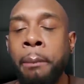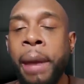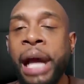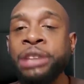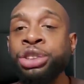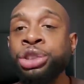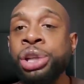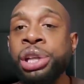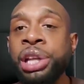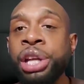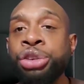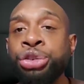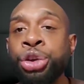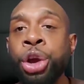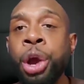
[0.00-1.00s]
Make sure
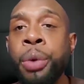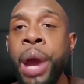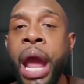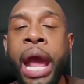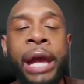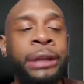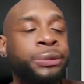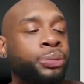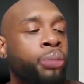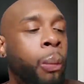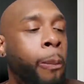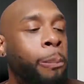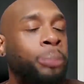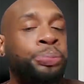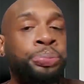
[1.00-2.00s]
the
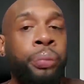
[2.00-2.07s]
children